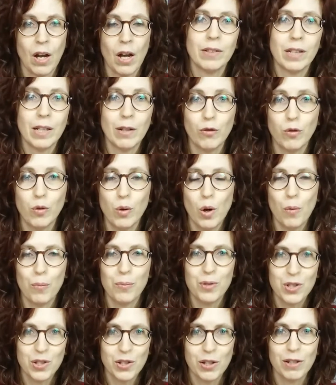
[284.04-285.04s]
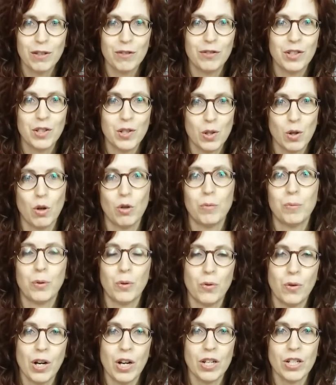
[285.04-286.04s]
If we observe this chord
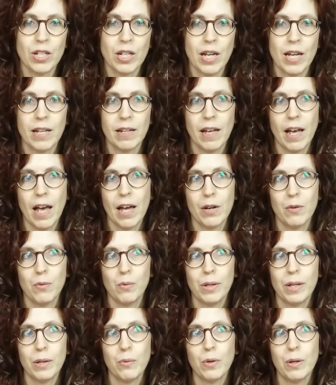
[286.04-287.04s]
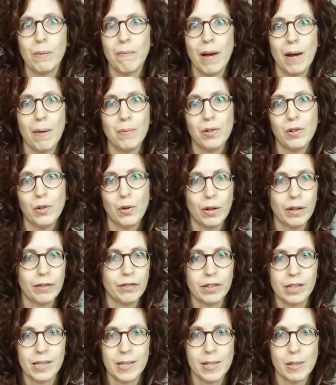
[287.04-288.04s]
progression and we remember the
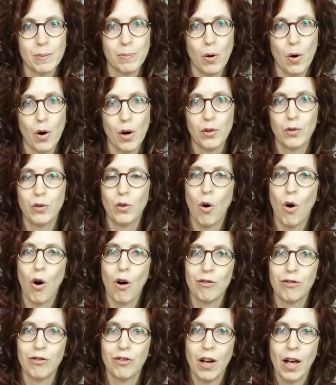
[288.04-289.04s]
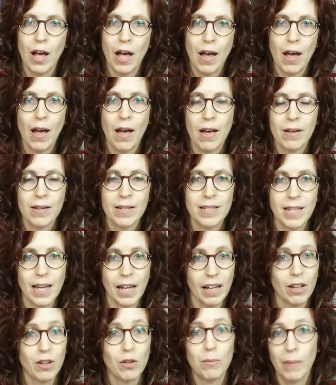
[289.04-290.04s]
reference point of
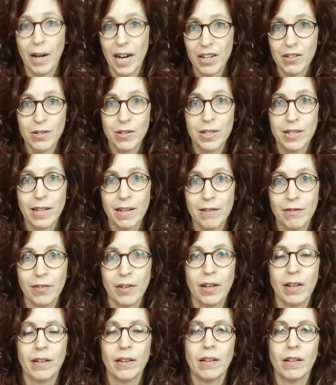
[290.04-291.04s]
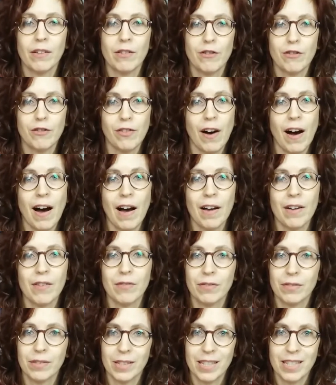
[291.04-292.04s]
2nd minor 7, 5
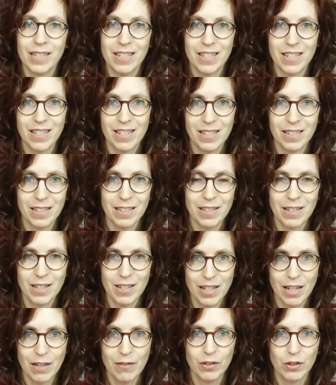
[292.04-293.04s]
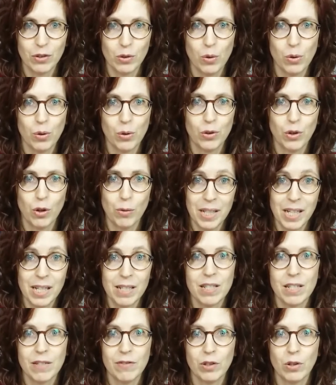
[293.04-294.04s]
is a 7th chord, dominant
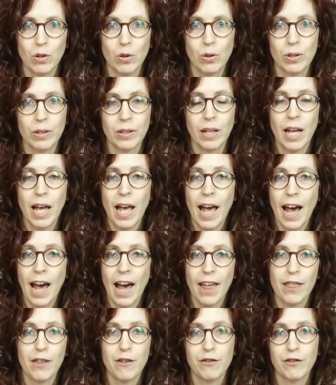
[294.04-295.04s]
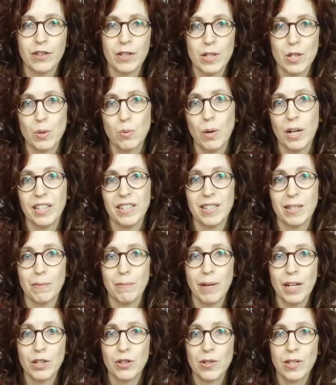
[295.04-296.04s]
7th chord, and the first one is a
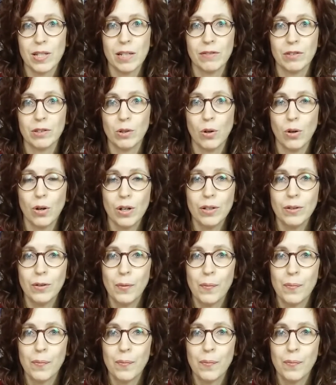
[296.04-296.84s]
major 7th chord,